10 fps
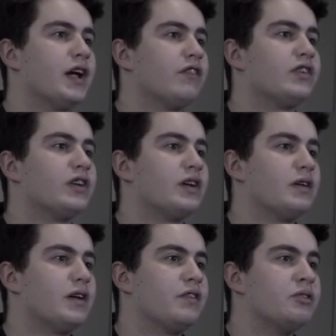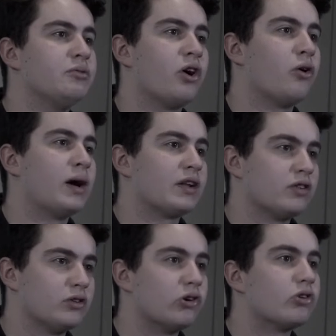if you know where
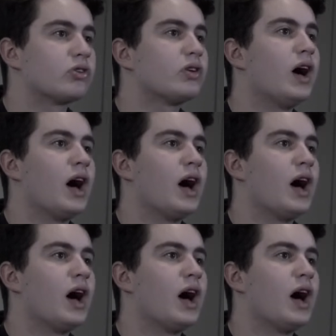to look.